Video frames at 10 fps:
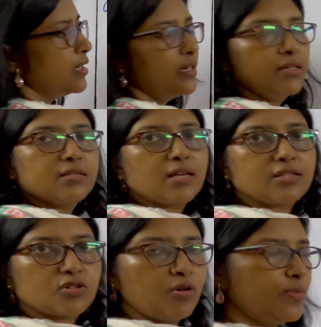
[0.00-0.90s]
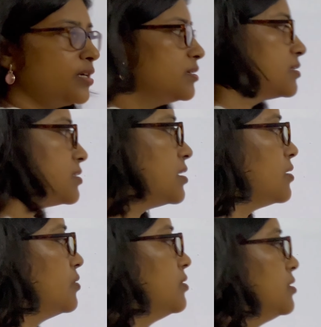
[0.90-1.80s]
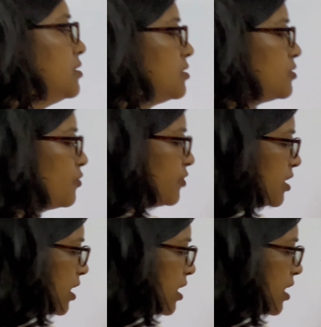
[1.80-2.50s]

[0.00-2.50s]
it is x comma 0. So we